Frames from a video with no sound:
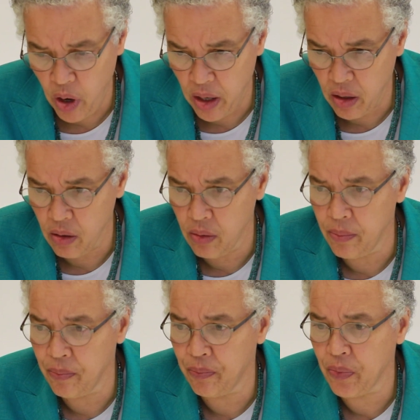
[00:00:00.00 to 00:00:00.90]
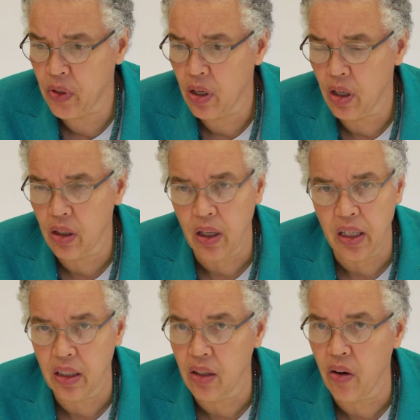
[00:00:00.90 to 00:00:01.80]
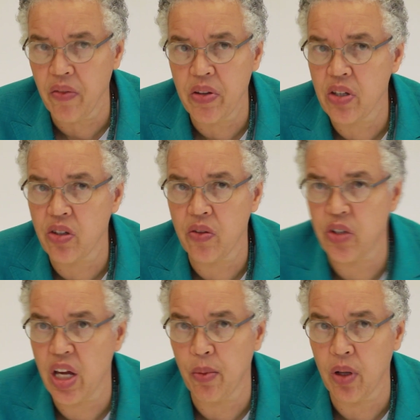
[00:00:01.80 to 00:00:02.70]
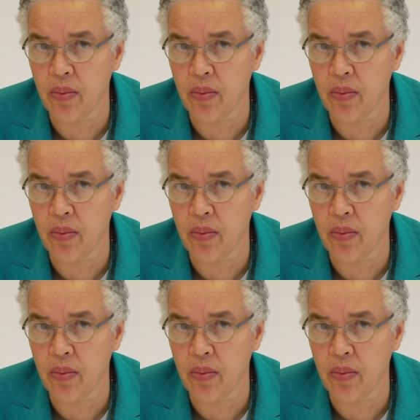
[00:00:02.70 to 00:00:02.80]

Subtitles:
do? You know, everything's on the table.